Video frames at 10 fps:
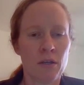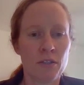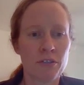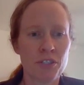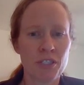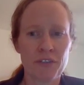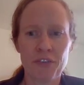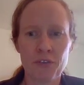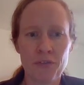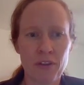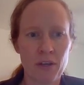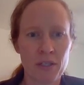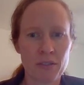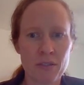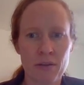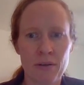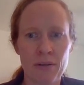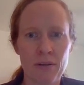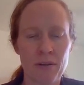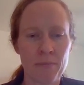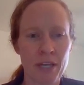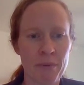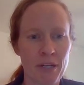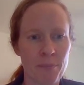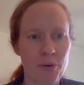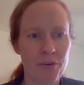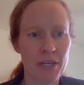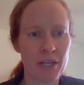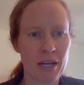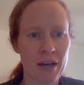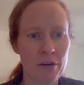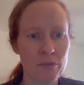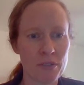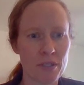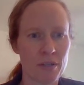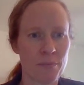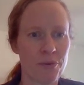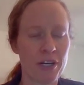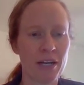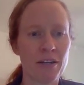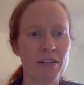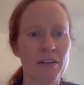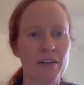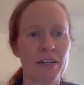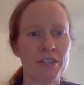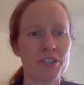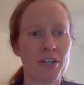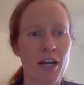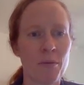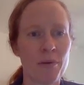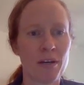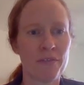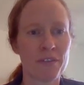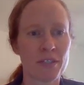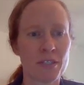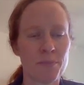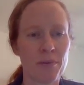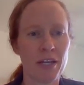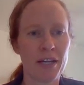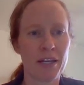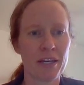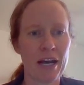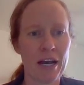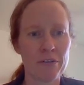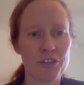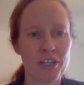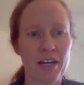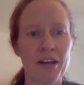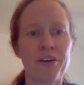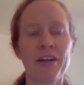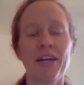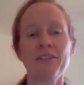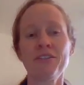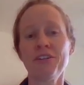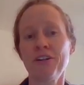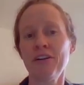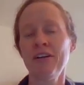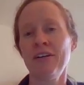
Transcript: So just a few things maybe to point out. Brianna did a nice job of explaining how she got her answer.